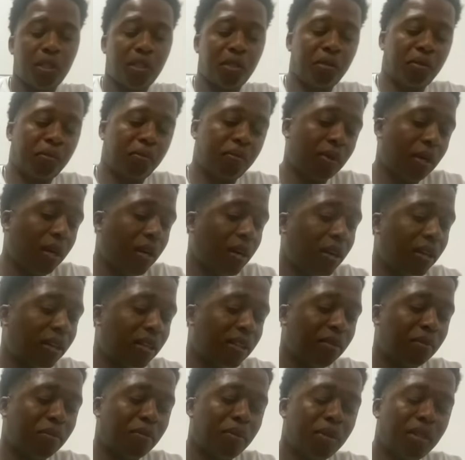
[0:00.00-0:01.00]
It's
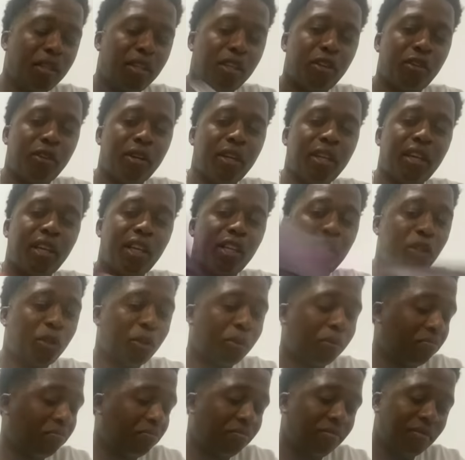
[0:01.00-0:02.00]
all here. I
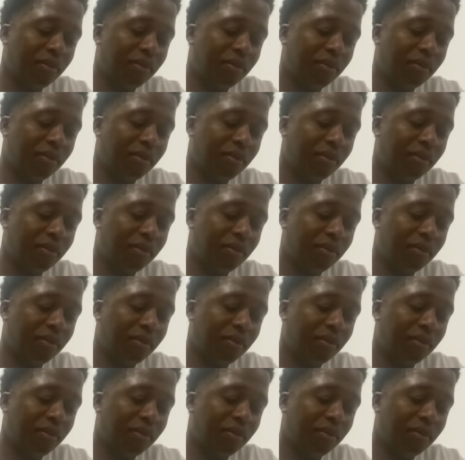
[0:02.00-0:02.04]
can't.